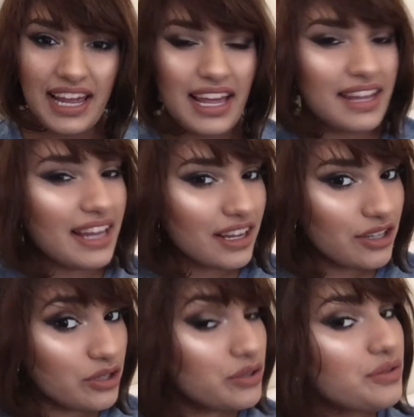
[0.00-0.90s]
And that
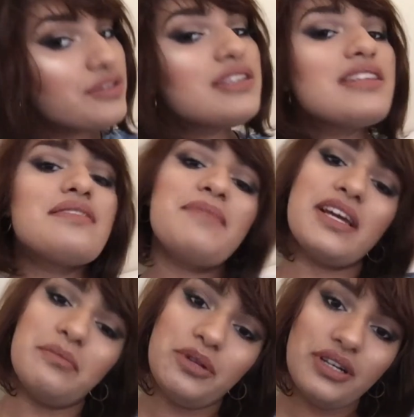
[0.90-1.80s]
concludes this
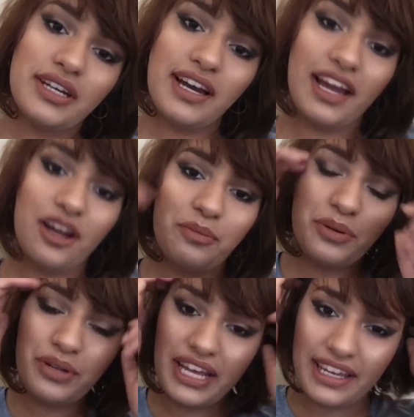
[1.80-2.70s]
makeup look. I hope you
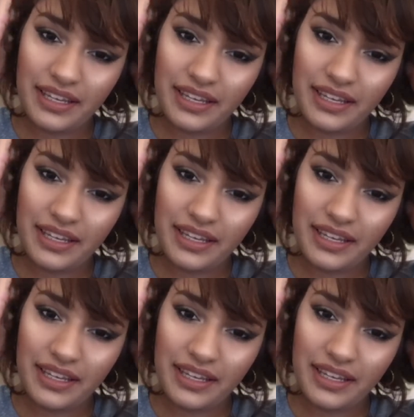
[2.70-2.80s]
like